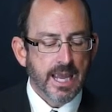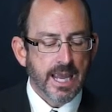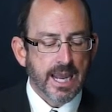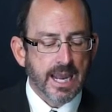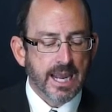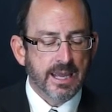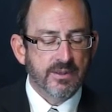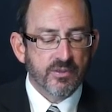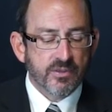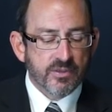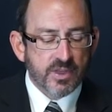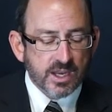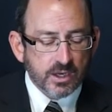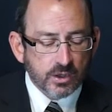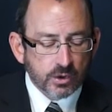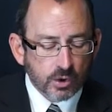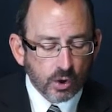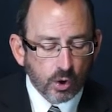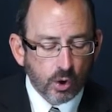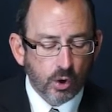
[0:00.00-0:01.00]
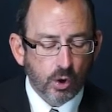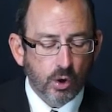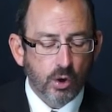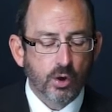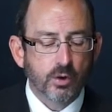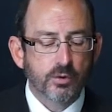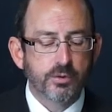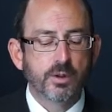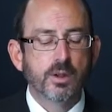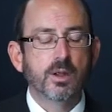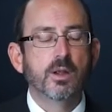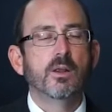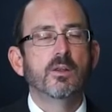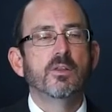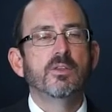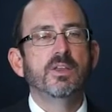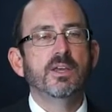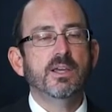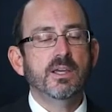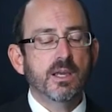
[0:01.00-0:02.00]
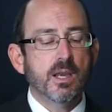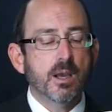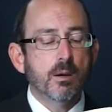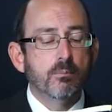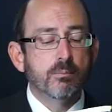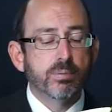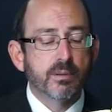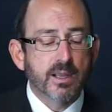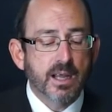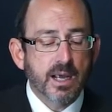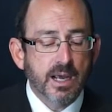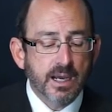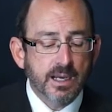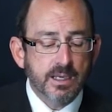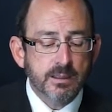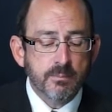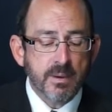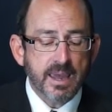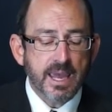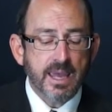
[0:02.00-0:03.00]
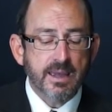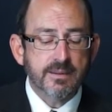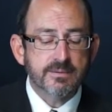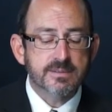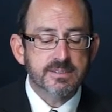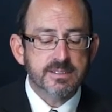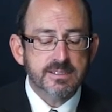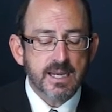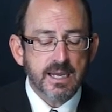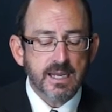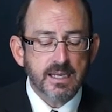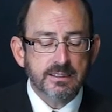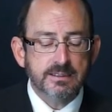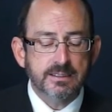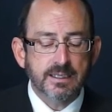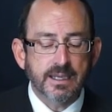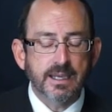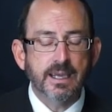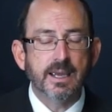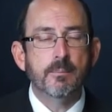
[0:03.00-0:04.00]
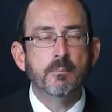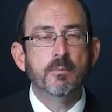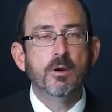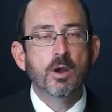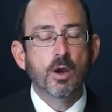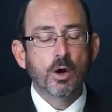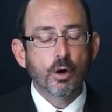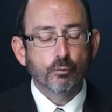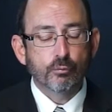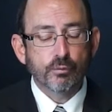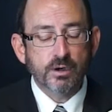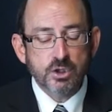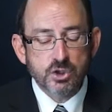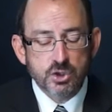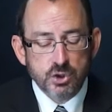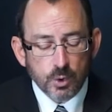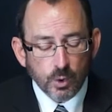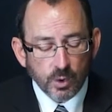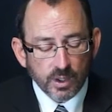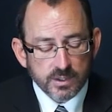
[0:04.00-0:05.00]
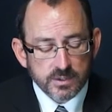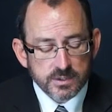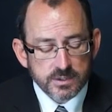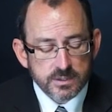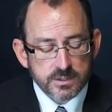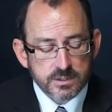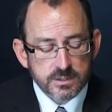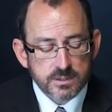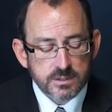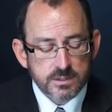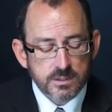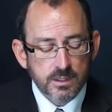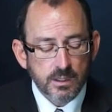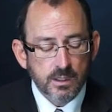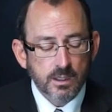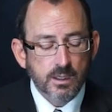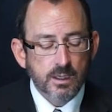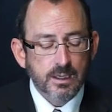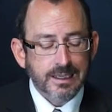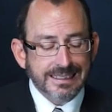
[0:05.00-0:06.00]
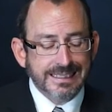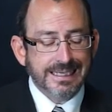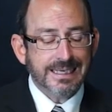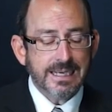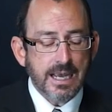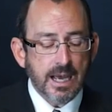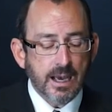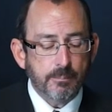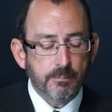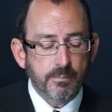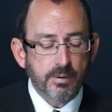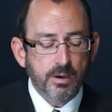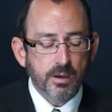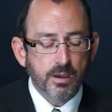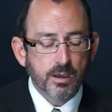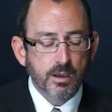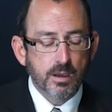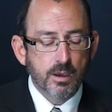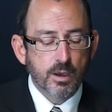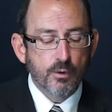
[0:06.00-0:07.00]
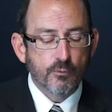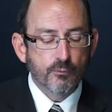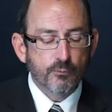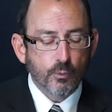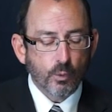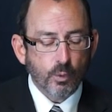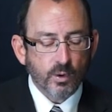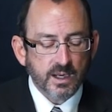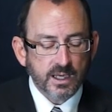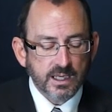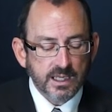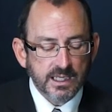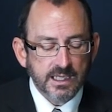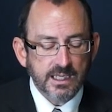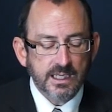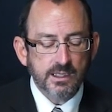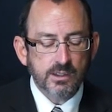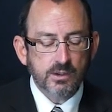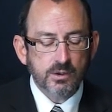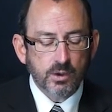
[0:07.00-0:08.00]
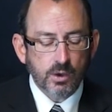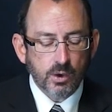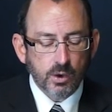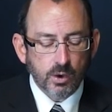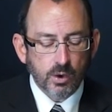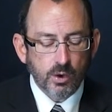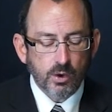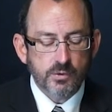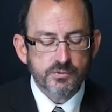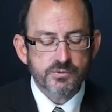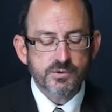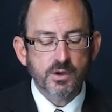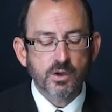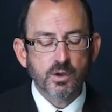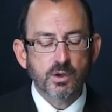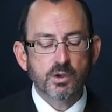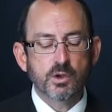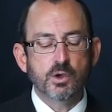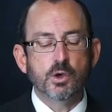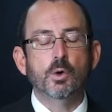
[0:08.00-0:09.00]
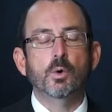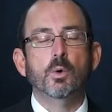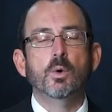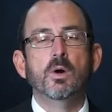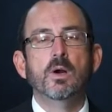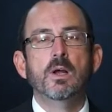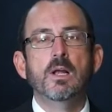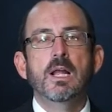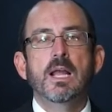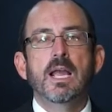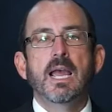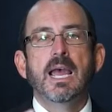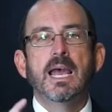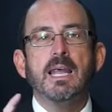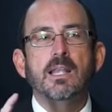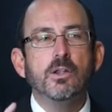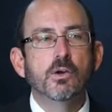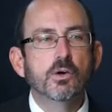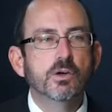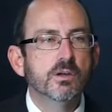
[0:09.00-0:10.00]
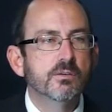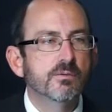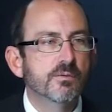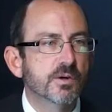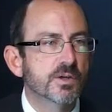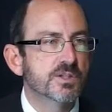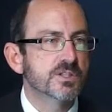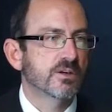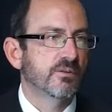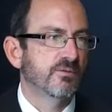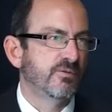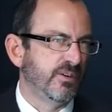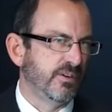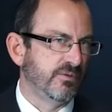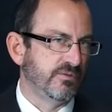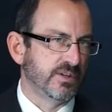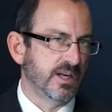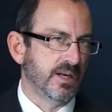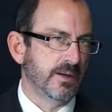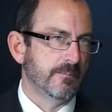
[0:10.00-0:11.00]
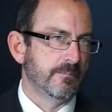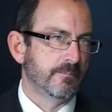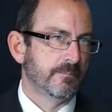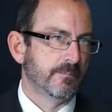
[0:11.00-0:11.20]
And they called the blind man, saying to him, Rejoice, get up for he calls you. And look at verse 50.